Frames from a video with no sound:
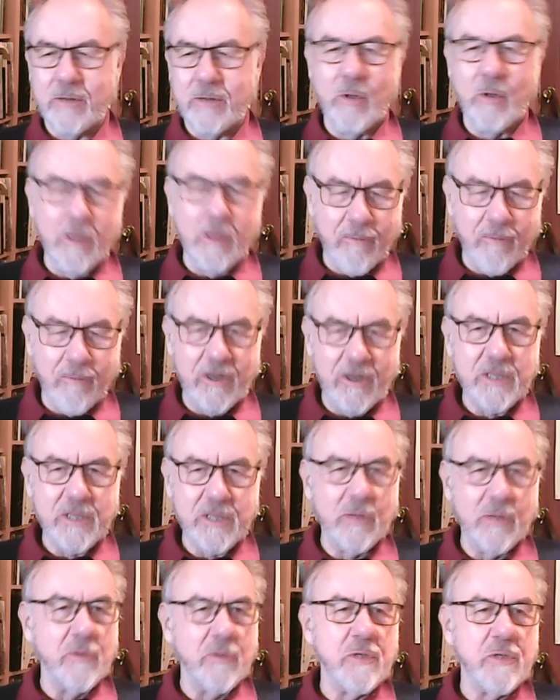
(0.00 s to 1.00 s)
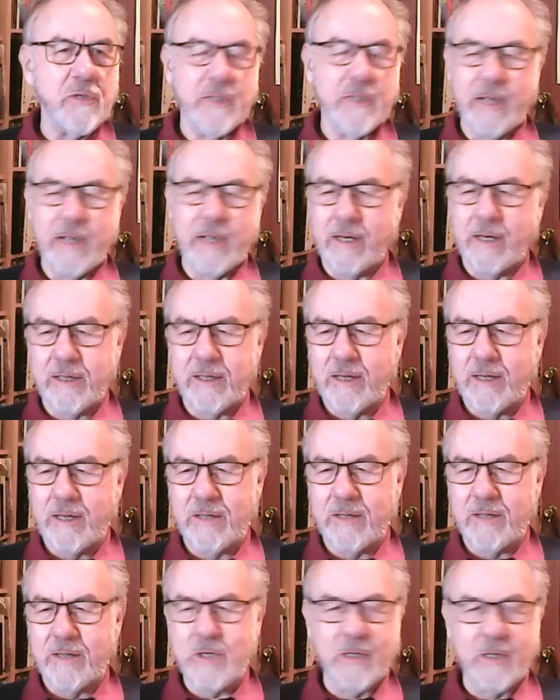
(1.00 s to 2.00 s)
All the press thought she'd done it. Uh,
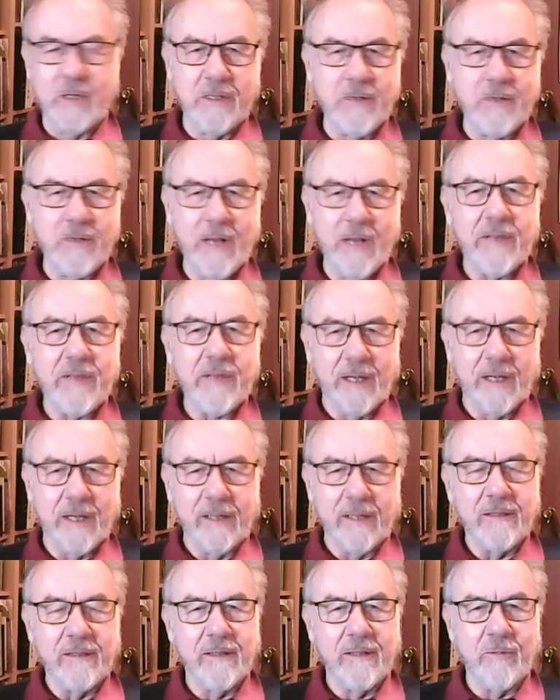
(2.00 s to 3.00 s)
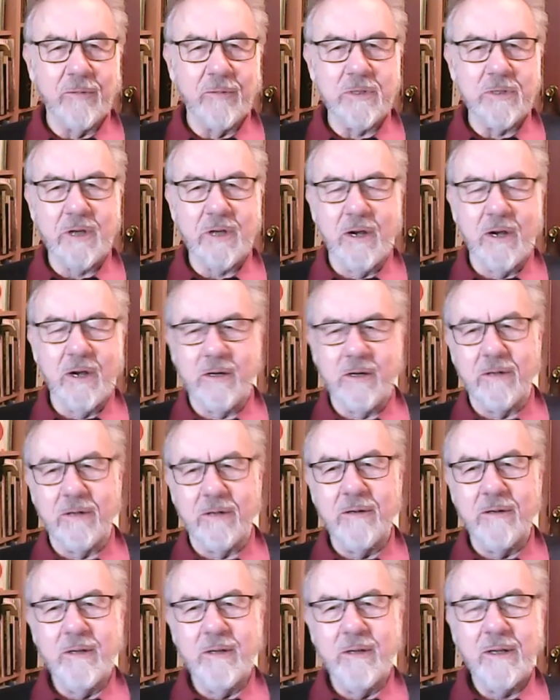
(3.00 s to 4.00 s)
she could do nothing that was going to
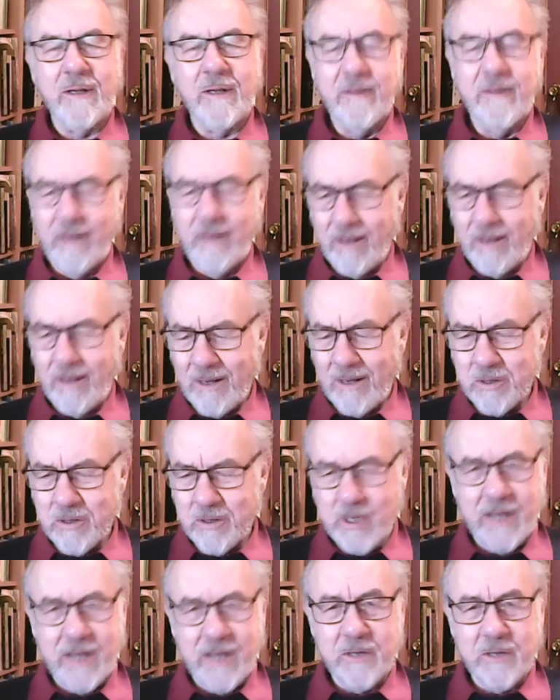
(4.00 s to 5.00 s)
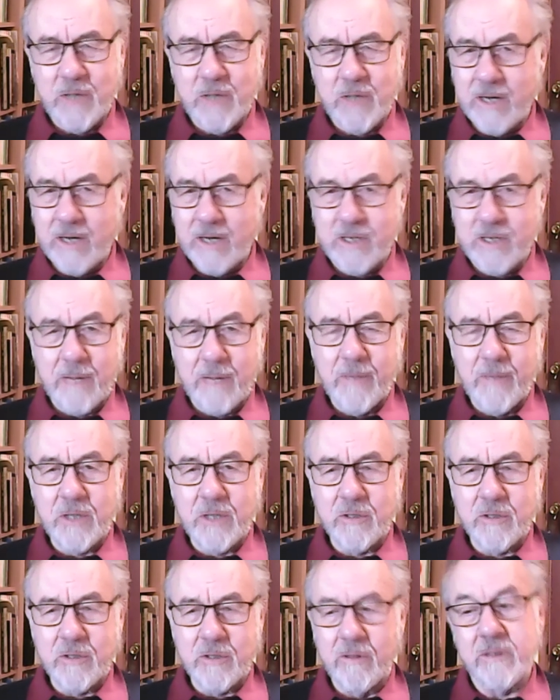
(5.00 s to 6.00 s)
cha- change that
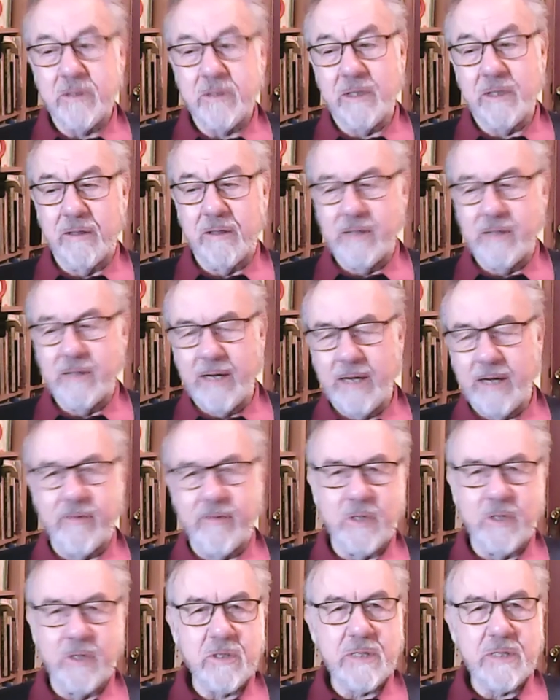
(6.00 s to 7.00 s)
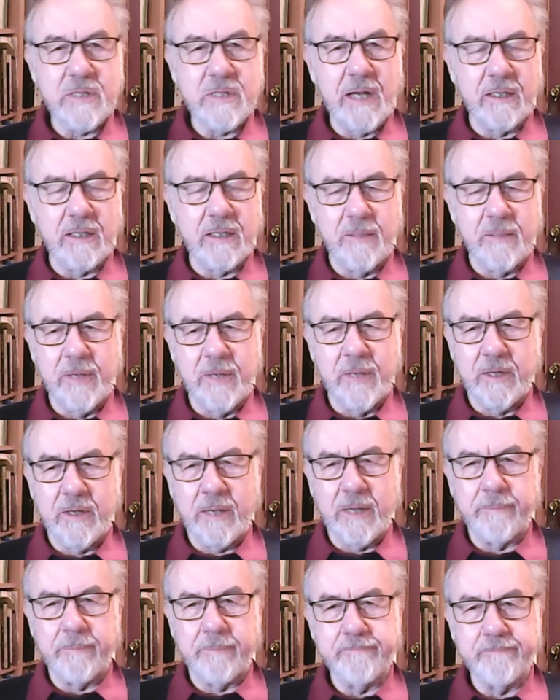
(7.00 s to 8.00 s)
picture until the evidence started to mount
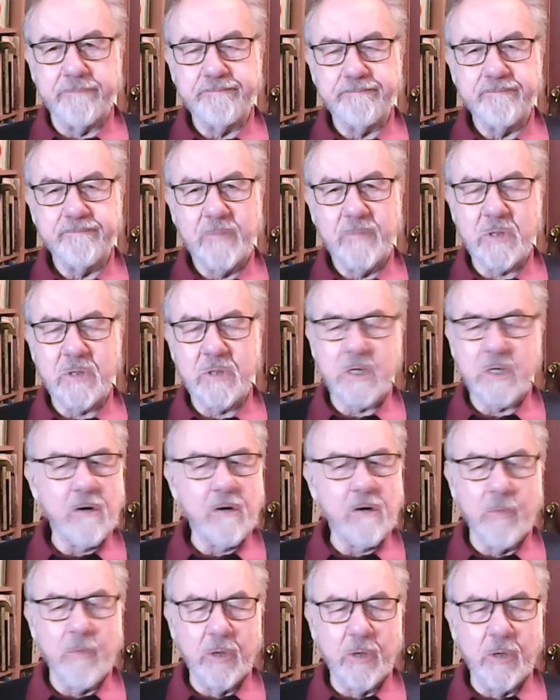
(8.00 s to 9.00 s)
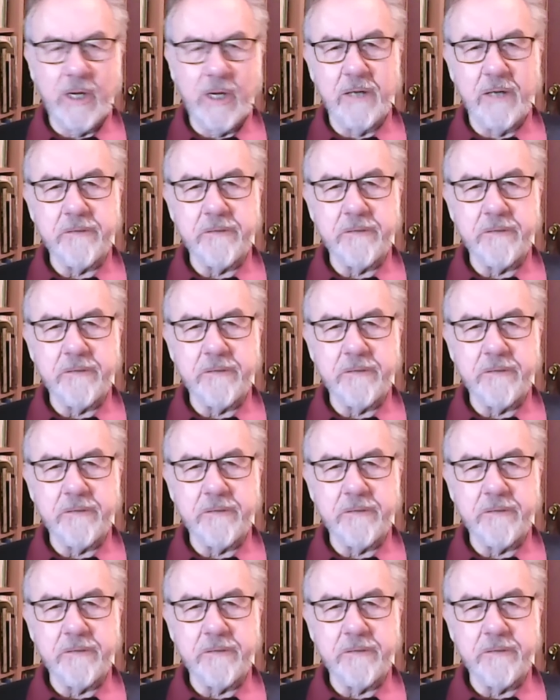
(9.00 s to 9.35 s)
up. It's a terrible yeah. case.